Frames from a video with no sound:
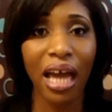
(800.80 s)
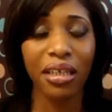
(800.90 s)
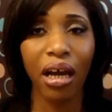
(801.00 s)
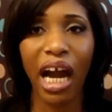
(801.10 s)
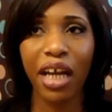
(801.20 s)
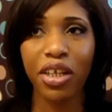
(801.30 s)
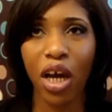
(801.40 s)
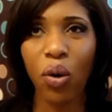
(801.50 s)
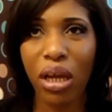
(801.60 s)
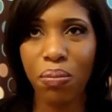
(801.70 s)
Now, I
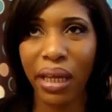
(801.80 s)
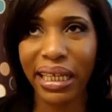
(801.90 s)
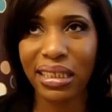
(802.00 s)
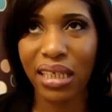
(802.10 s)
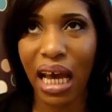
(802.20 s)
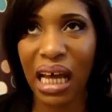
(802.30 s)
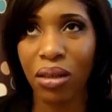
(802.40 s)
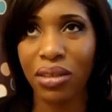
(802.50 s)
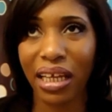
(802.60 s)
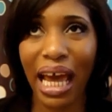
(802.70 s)
know it may
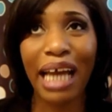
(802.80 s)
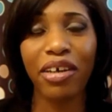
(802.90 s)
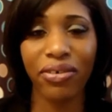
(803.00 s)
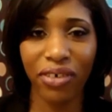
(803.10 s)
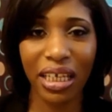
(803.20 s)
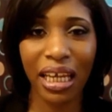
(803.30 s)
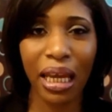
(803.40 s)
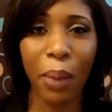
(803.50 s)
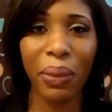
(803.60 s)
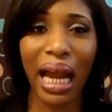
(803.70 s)
sound kind of
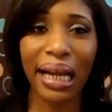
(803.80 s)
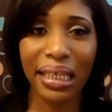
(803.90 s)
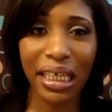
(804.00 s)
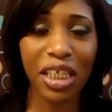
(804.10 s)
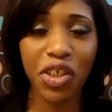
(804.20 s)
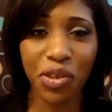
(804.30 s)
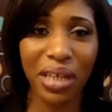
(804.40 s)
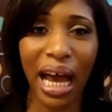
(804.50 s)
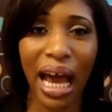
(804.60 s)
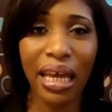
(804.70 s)
funny, but I kid you
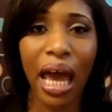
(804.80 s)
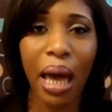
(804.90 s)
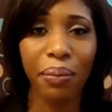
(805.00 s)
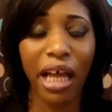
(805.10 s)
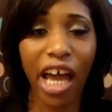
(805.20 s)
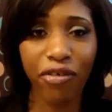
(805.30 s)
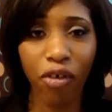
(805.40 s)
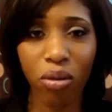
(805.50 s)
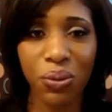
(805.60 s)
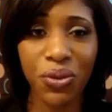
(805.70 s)
not,
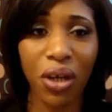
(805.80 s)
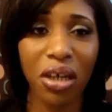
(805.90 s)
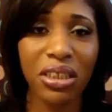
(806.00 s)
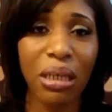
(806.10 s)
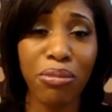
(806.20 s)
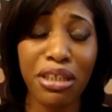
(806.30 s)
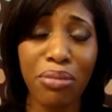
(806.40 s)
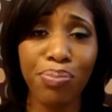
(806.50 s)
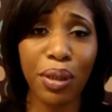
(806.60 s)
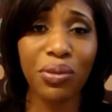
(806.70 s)
platforms are some of the
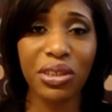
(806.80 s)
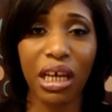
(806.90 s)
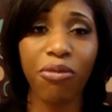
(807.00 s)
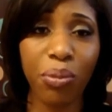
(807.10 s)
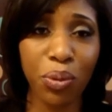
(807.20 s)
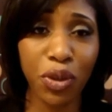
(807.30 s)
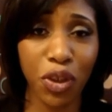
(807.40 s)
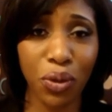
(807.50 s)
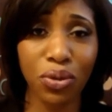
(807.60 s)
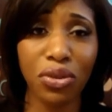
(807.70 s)
most comfortable
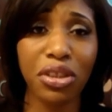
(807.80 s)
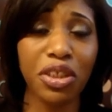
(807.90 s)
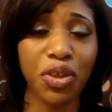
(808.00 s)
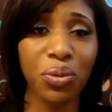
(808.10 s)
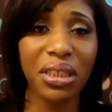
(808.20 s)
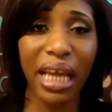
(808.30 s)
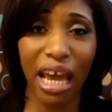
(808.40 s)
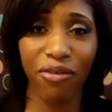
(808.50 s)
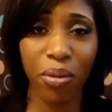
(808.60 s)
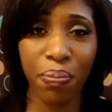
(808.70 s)
shoes that you could
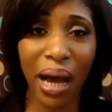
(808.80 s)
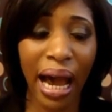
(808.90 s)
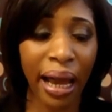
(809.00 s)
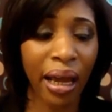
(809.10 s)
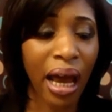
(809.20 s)
ever buy.